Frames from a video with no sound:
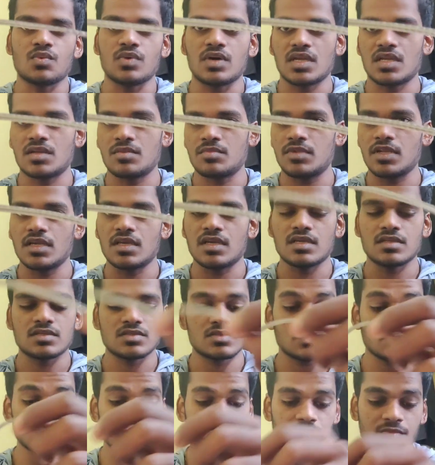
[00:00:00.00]
the wire
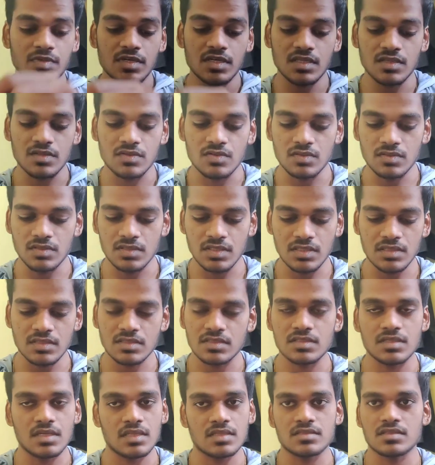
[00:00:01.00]
breakage. So it's a pretty good
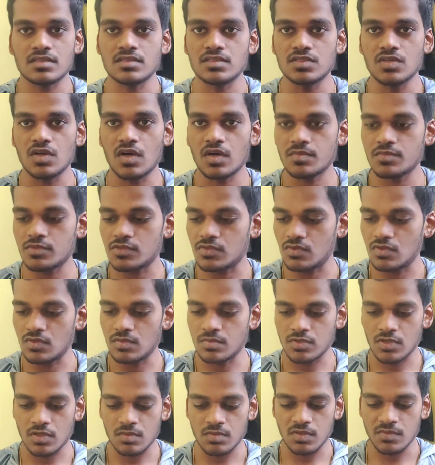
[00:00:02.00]
thing. It does the job, so
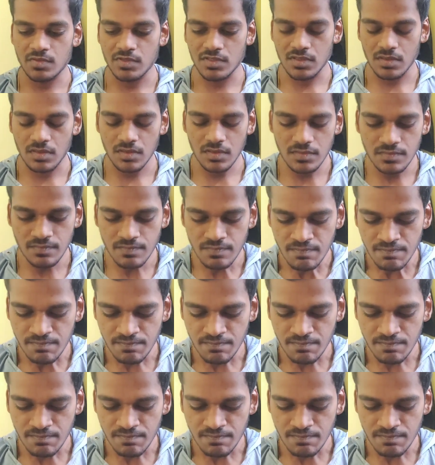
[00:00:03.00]
no problem at all.